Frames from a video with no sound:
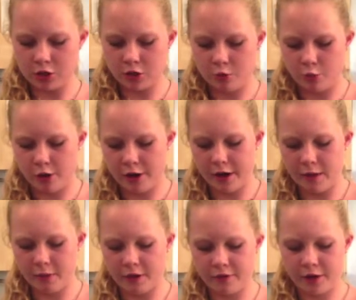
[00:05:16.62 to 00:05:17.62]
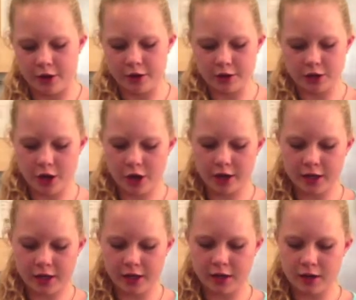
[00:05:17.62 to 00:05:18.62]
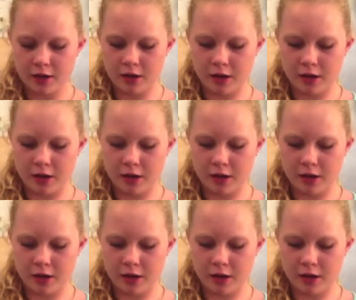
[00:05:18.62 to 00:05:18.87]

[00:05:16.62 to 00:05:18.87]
don't worry, my fingers are clean.